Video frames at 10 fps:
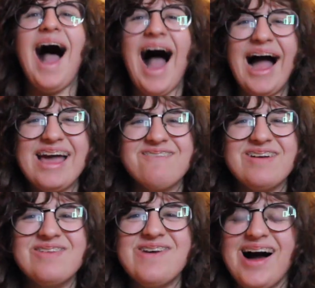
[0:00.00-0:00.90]
Hi
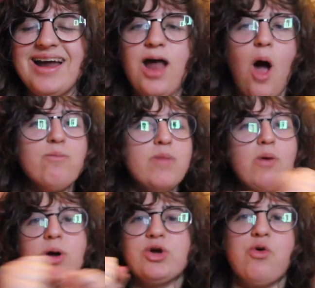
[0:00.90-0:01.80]
everyone,
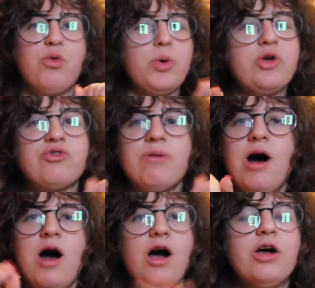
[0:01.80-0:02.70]
Merry
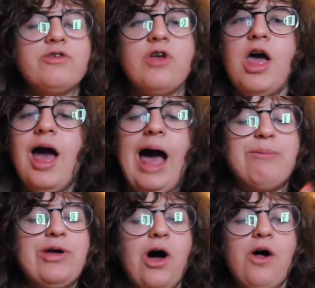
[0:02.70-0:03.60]
Christmas,
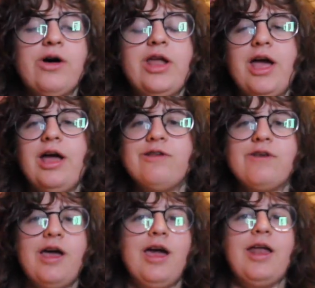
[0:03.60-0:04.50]
Happy
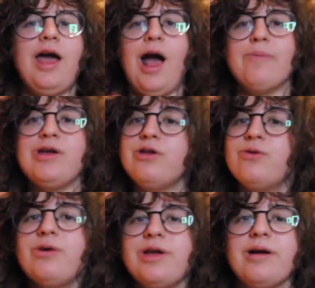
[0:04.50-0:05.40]
Holidays, and Happy
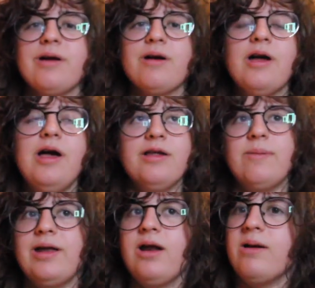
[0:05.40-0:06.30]
New Year,
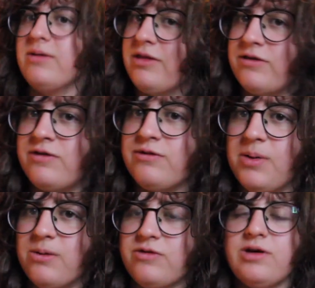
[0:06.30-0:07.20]
depending on when this is
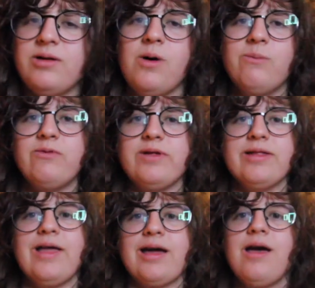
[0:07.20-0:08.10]
posted,
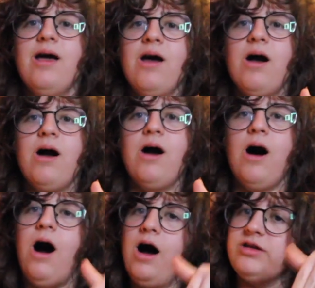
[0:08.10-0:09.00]
hopefully like
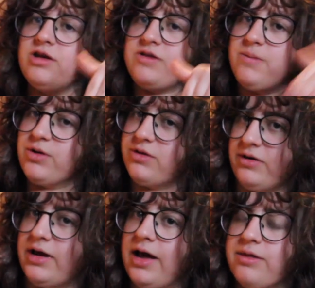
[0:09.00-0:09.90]
on December
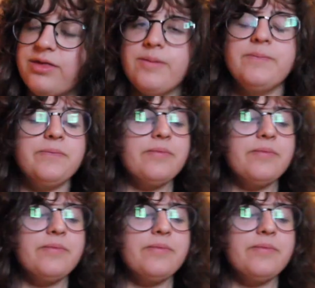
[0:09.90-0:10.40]
30th.